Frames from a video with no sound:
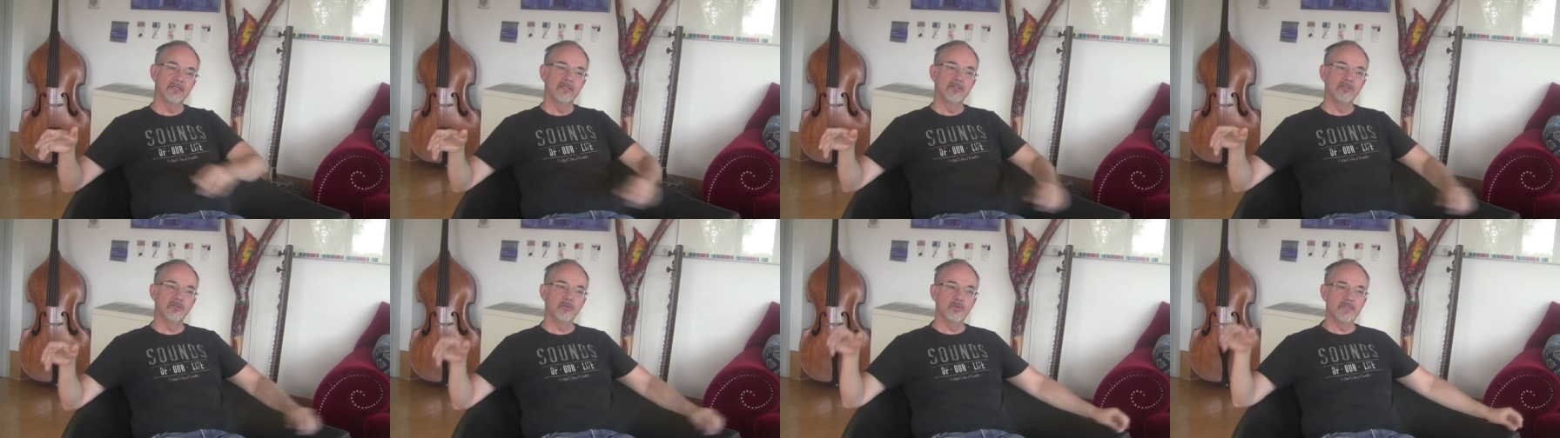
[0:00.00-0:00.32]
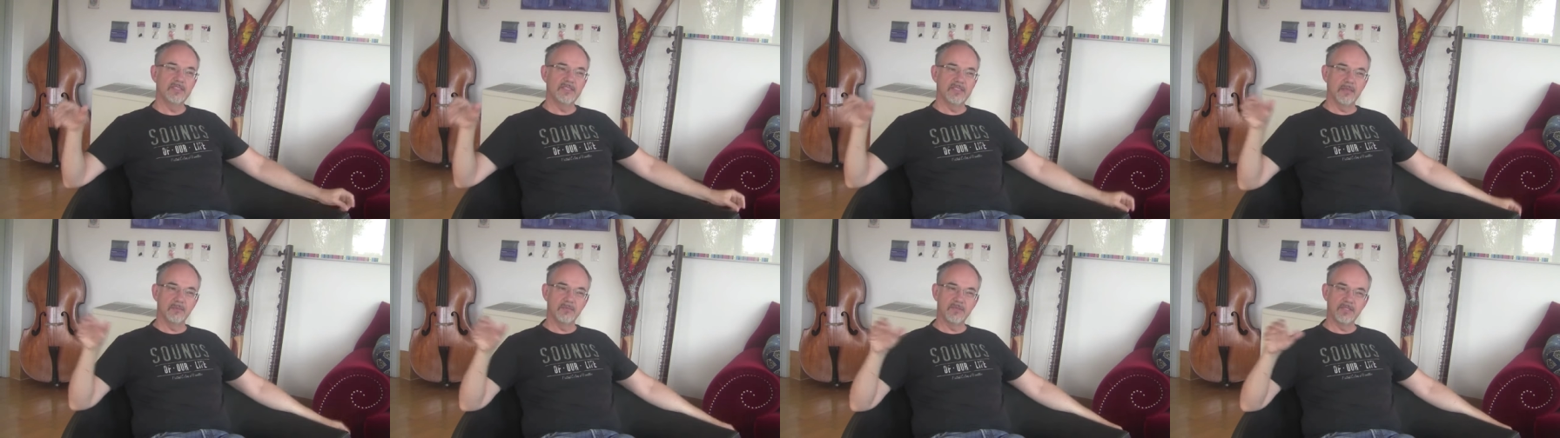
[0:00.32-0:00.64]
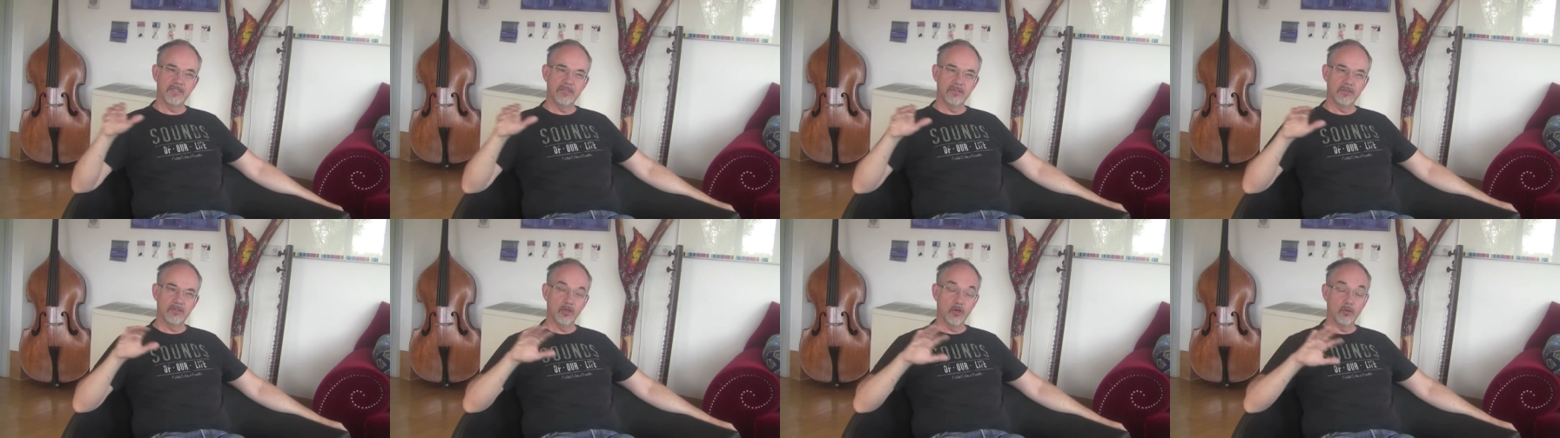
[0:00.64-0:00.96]
doing
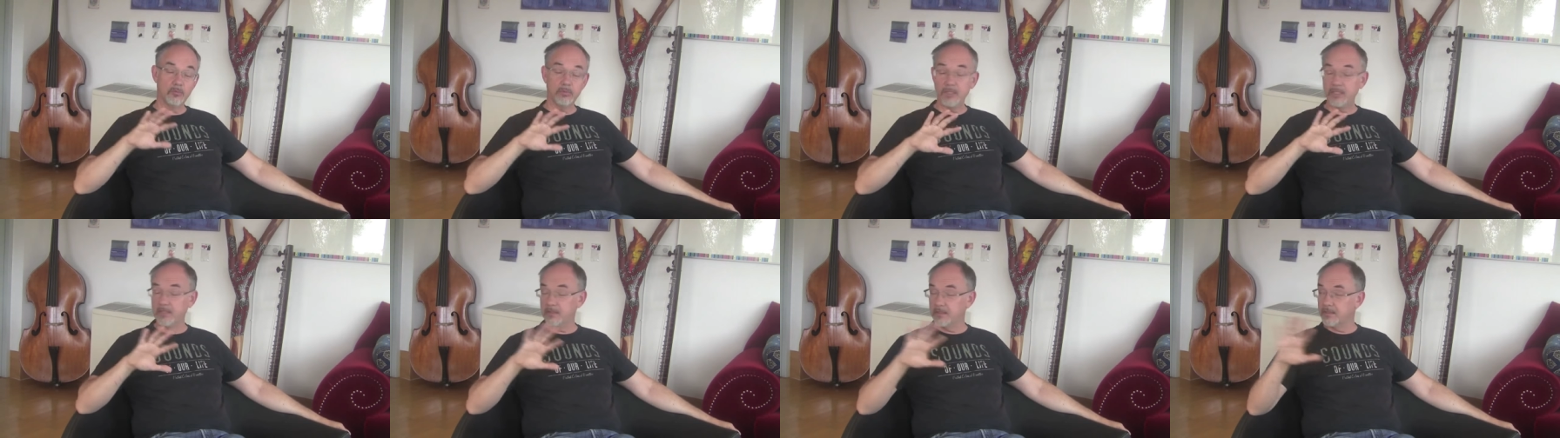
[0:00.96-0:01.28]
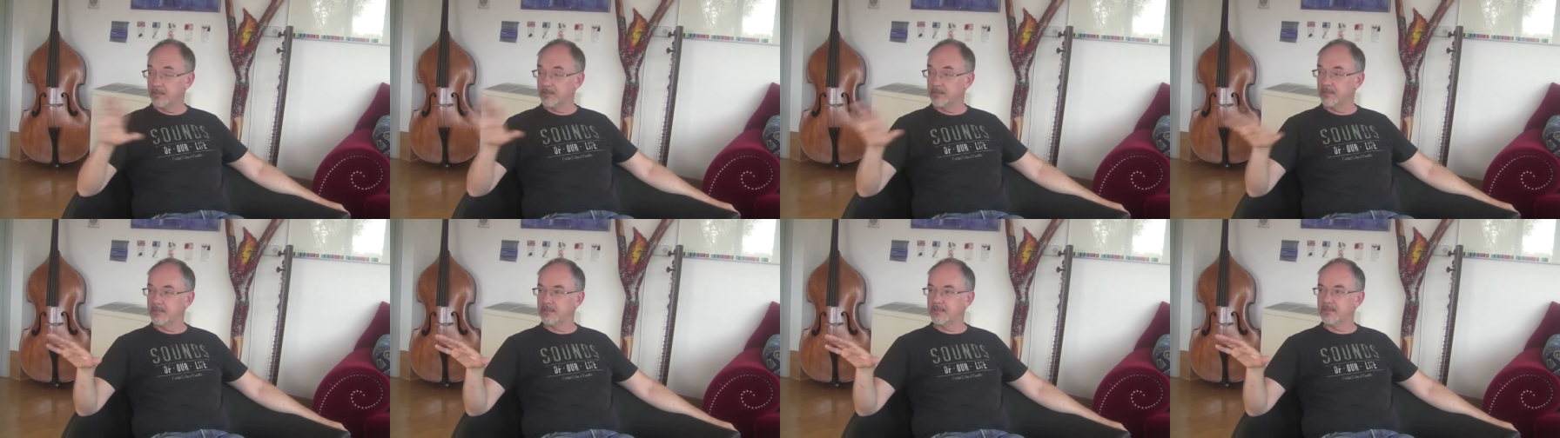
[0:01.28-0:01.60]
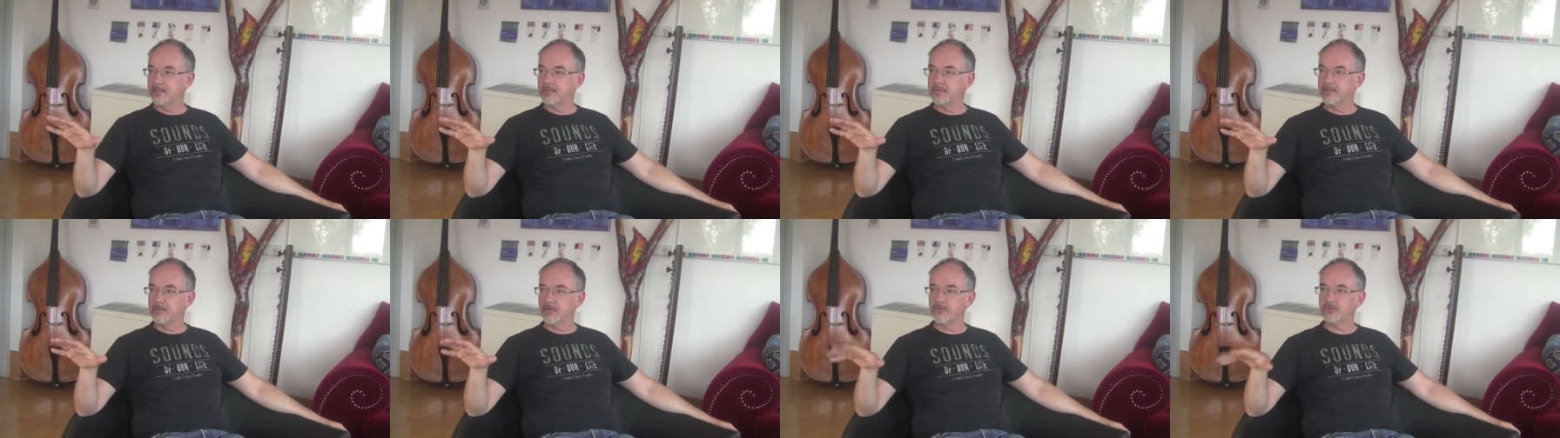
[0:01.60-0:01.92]
something completely
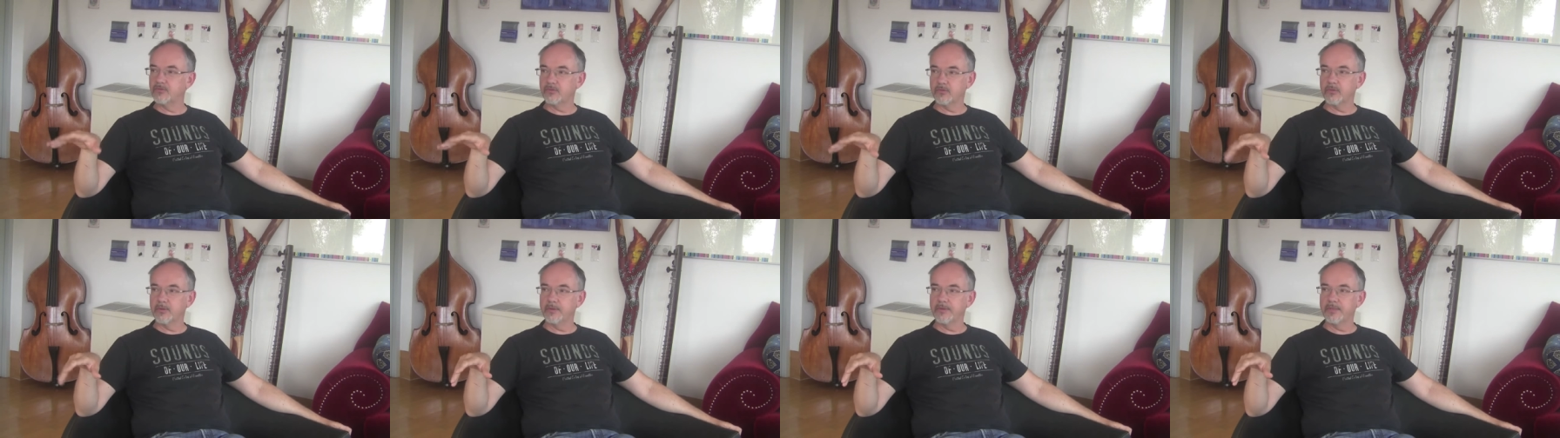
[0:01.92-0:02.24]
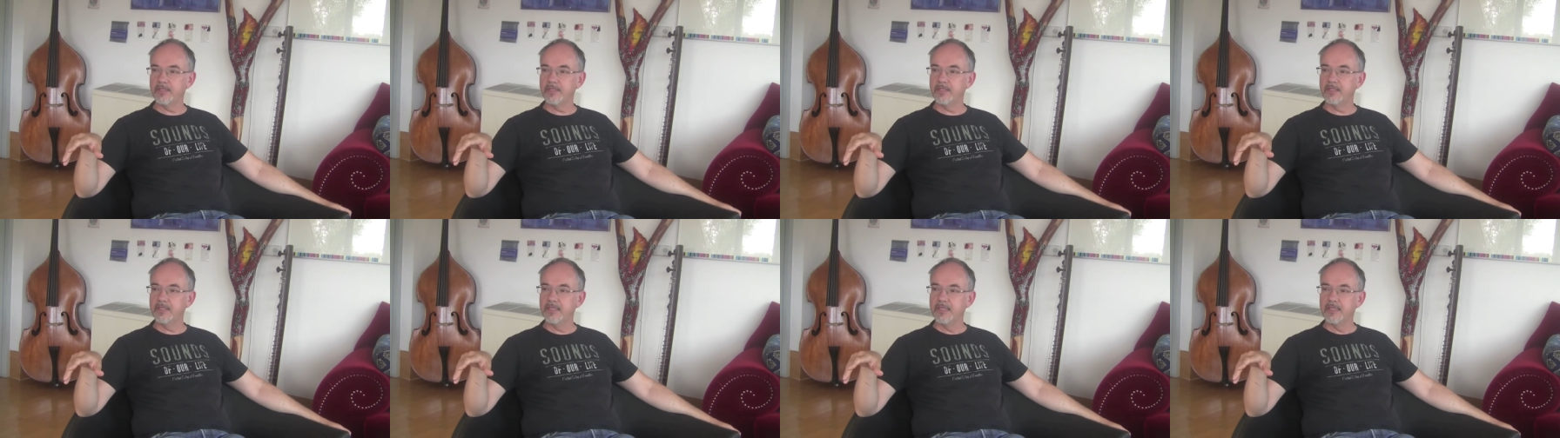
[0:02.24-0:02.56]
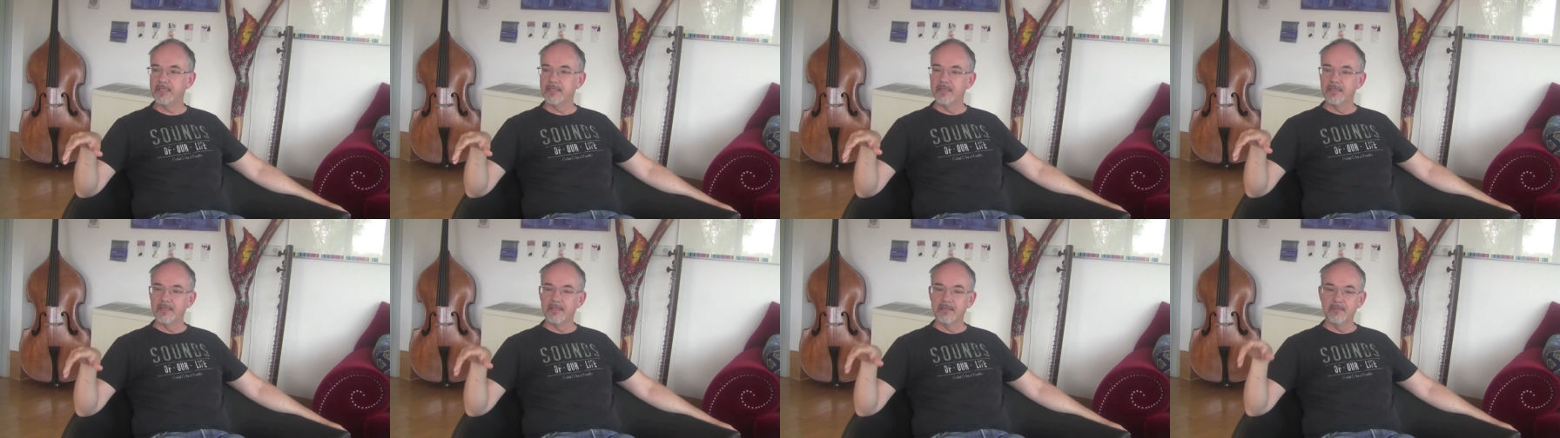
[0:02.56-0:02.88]
contrary,
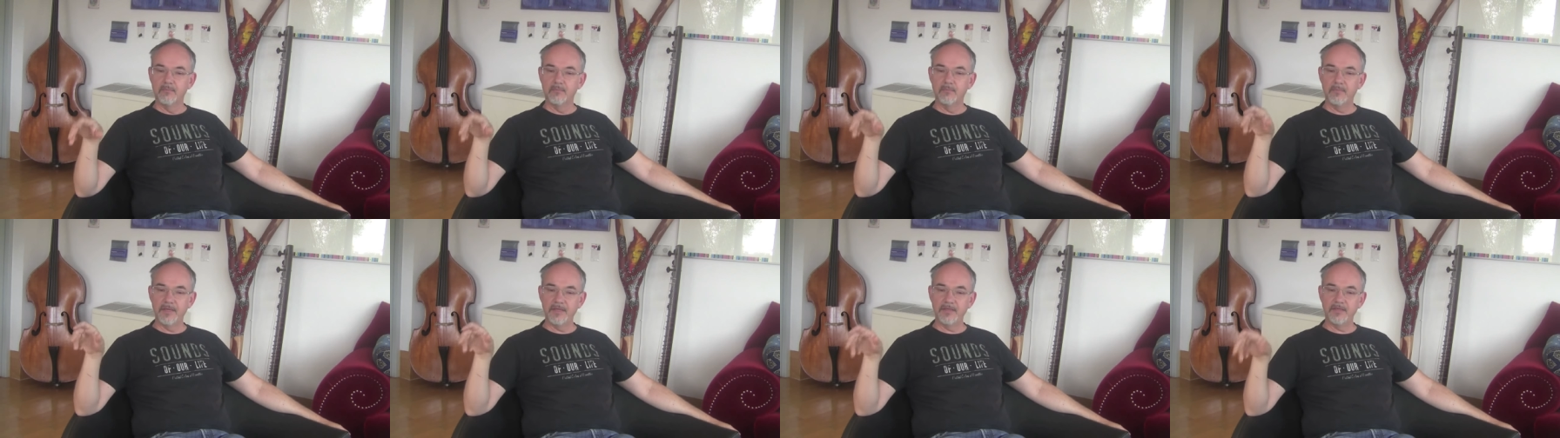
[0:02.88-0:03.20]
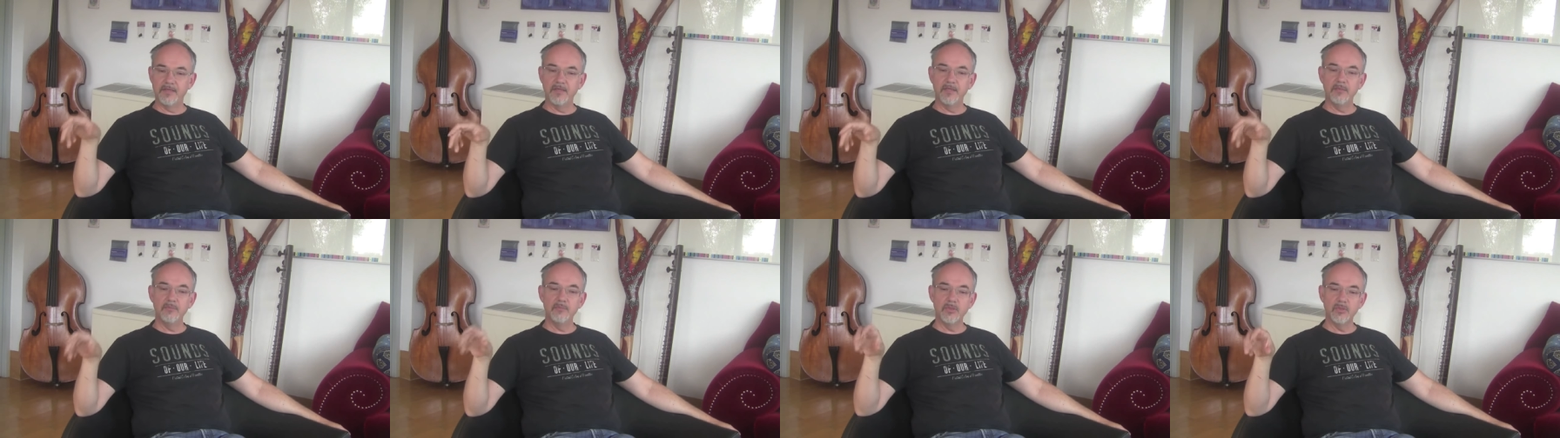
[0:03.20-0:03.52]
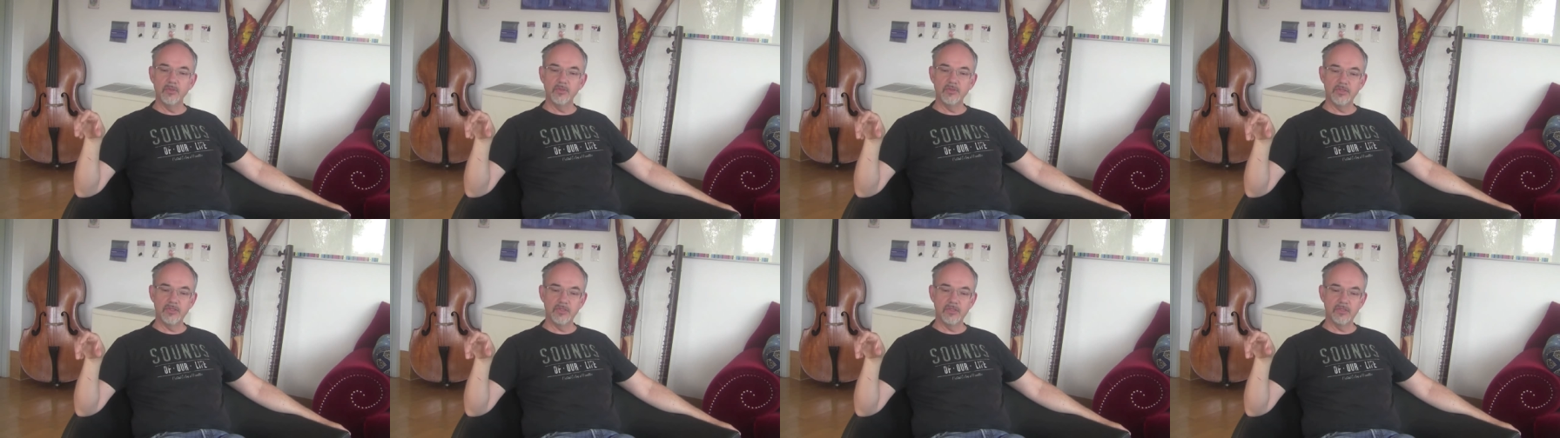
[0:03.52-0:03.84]
making
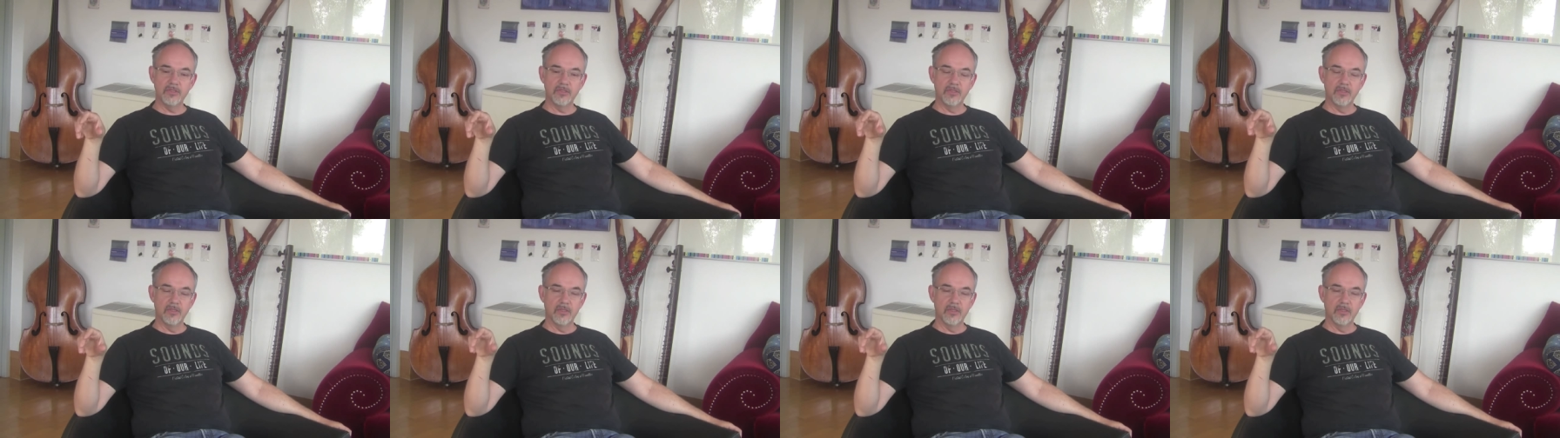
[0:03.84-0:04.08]
music